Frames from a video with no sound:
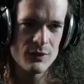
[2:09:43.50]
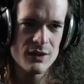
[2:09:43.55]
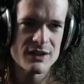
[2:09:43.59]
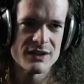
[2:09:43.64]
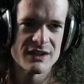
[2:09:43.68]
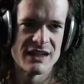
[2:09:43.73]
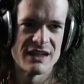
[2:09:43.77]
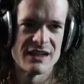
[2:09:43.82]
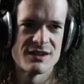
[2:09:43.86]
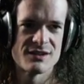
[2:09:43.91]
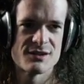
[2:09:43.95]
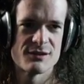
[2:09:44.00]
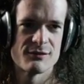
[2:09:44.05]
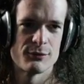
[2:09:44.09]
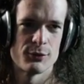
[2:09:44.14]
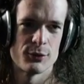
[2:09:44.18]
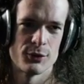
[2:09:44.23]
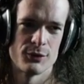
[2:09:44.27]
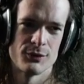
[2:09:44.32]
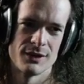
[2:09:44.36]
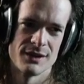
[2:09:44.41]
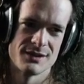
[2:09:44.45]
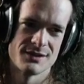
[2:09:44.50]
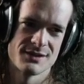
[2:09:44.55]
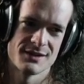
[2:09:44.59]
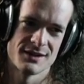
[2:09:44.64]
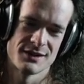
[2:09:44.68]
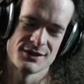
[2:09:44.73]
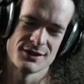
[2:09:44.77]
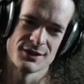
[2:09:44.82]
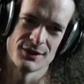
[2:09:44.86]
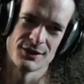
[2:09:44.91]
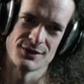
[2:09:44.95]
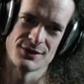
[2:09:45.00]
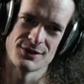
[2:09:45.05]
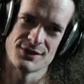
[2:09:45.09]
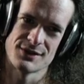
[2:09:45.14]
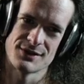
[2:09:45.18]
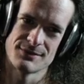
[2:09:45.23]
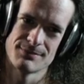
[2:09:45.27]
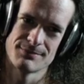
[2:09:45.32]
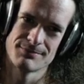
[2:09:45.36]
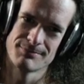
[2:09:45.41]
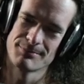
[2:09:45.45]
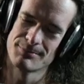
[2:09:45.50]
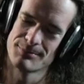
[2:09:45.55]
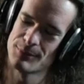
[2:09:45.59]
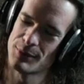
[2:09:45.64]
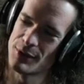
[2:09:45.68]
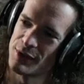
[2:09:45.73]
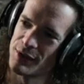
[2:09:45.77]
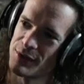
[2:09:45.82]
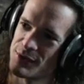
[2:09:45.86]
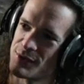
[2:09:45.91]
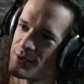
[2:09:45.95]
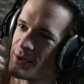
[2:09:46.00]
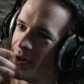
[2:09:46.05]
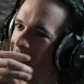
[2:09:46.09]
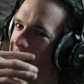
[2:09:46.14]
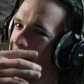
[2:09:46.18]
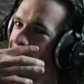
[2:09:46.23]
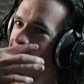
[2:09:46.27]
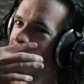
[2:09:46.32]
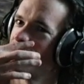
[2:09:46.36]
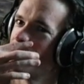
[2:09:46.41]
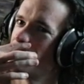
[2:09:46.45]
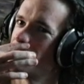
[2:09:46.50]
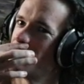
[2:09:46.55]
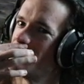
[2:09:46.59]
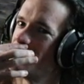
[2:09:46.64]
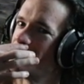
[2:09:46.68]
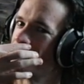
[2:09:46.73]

cannons and void rays. That's a good, pretty good strat, PvP.